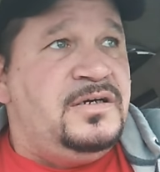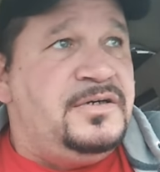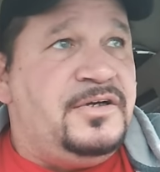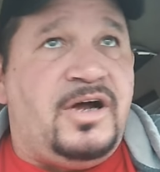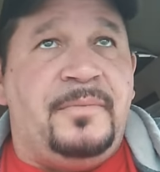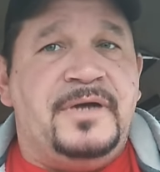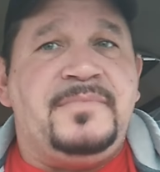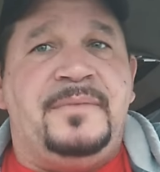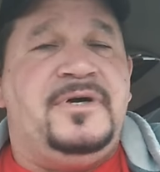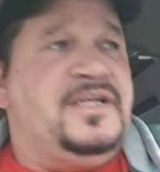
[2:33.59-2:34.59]
you know, I make
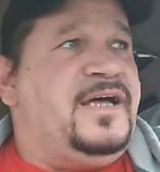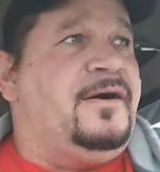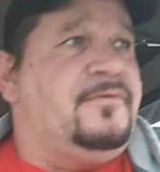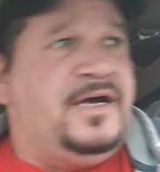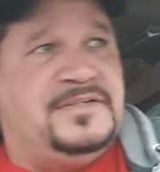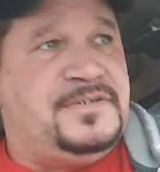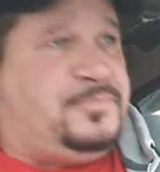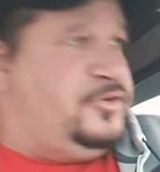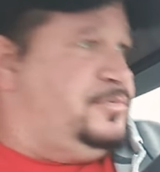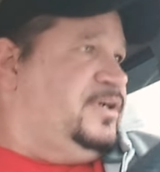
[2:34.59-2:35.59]
my money that way. I
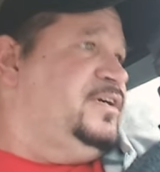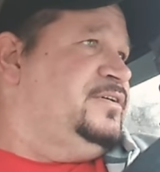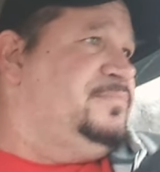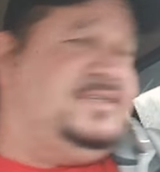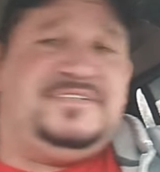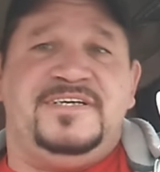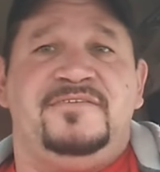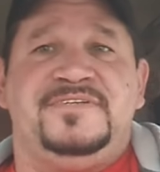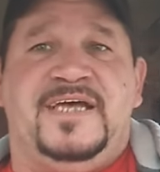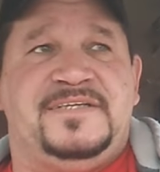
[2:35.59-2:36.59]
support my
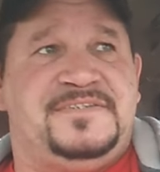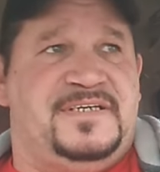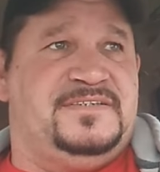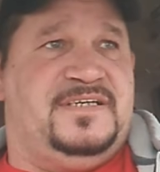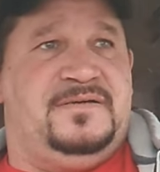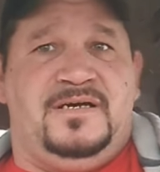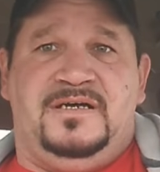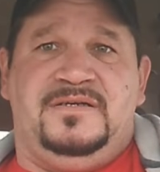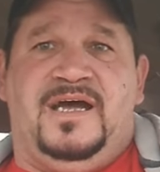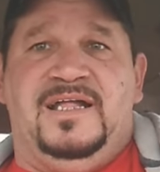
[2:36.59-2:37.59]
myself in that sense. I, I,
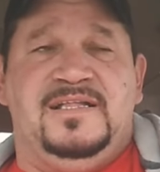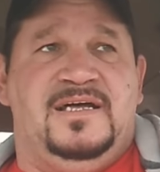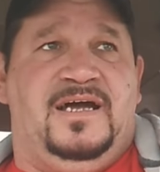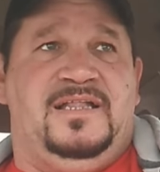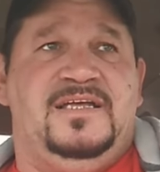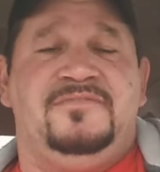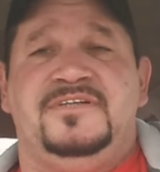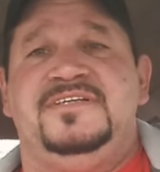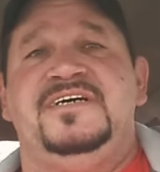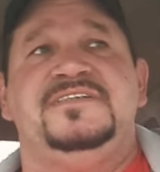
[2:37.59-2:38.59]
I, I live
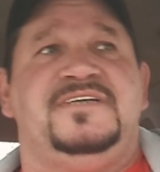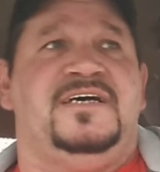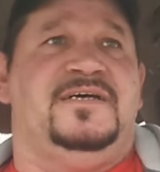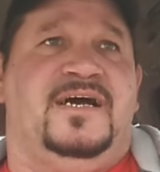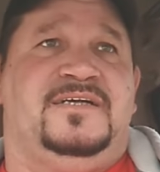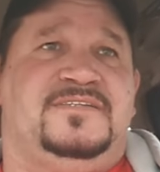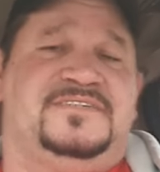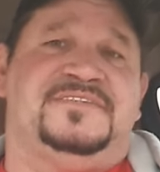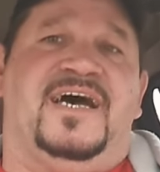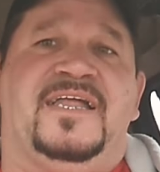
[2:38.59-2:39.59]
on this. I, I,
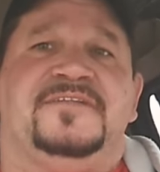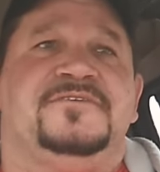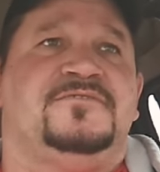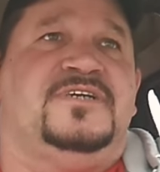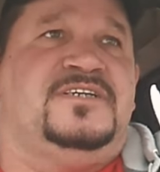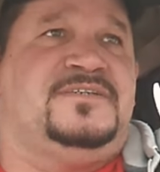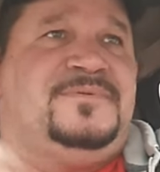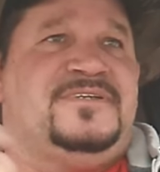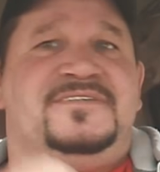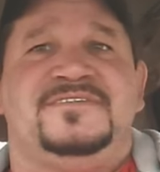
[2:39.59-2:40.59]
decided to do this
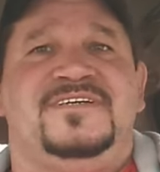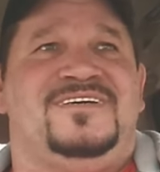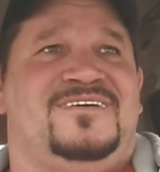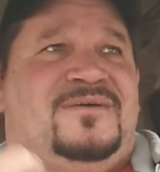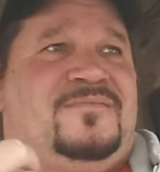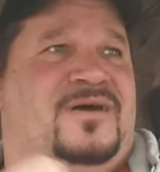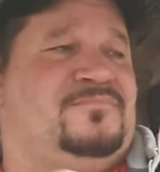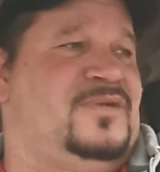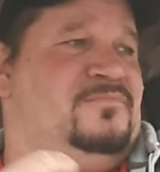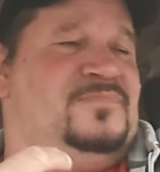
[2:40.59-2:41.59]
because, you know, I've,
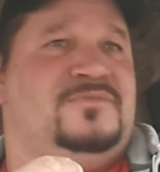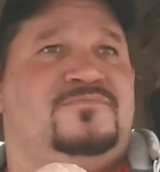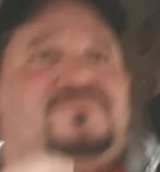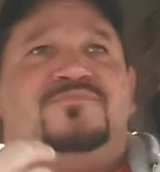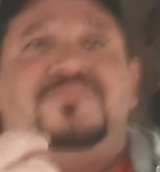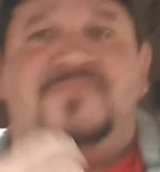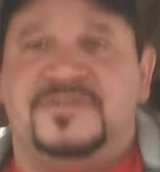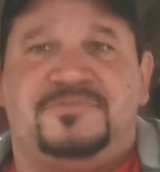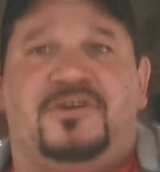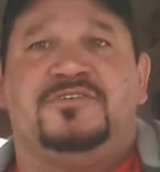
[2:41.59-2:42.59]
I've been
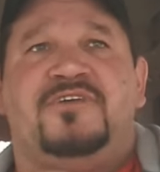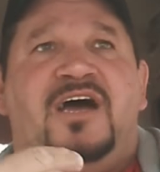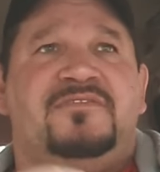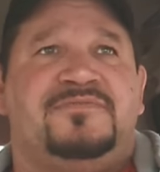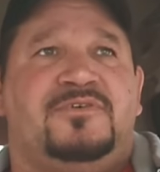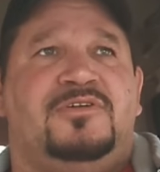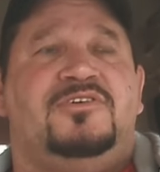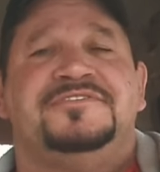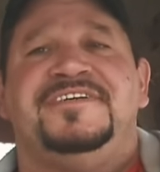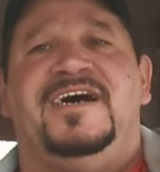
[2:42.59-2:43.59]
a truck driver for a
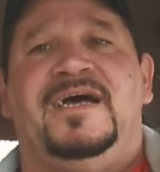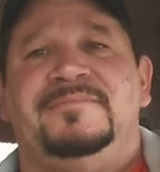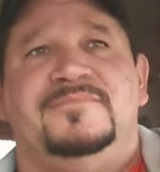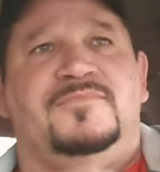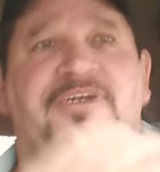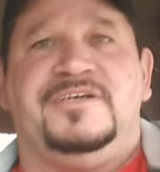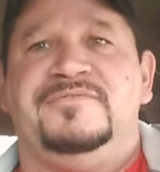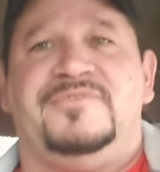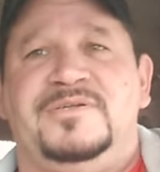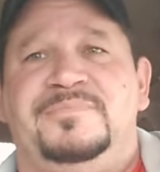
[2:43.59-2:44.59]
long time, working
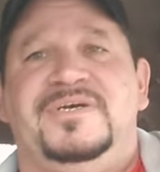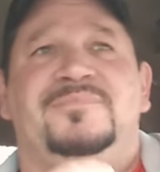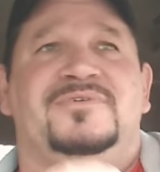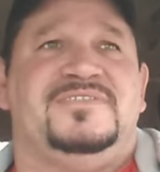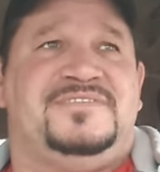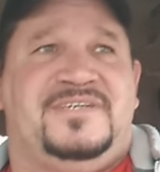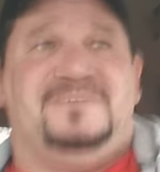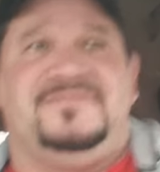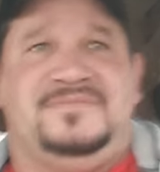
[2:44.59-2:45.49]
for other people and stuff,